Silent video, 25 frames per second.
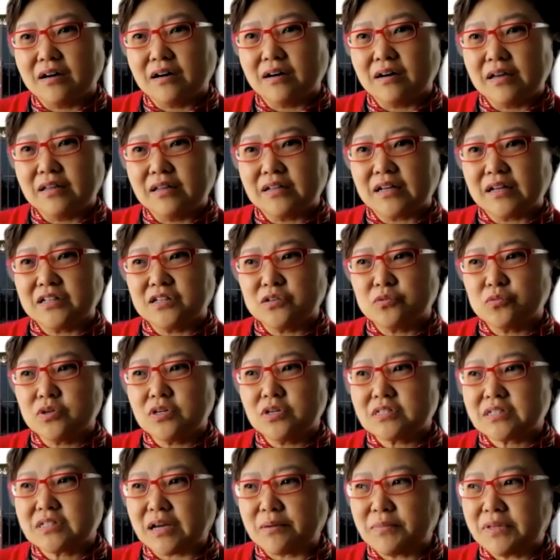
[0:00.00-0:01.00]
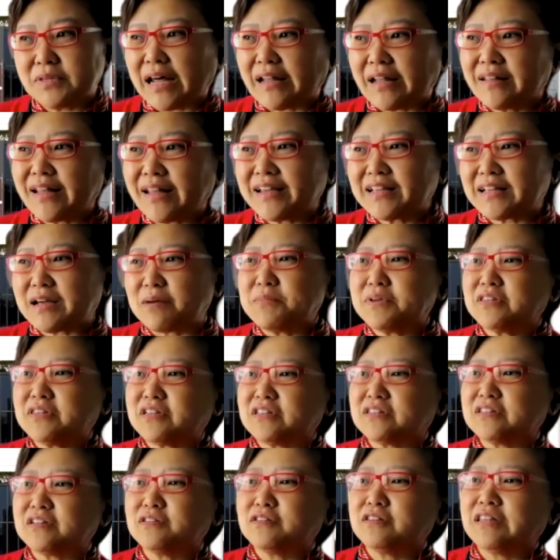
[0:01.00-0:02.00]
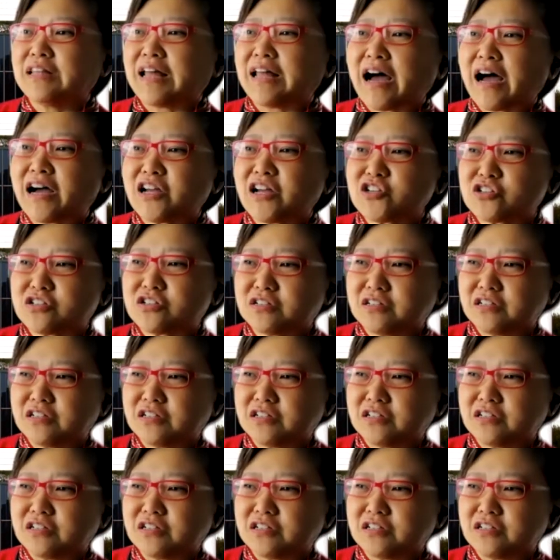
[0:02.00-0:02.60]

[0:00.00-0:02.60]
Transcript: In other words, unlike the large,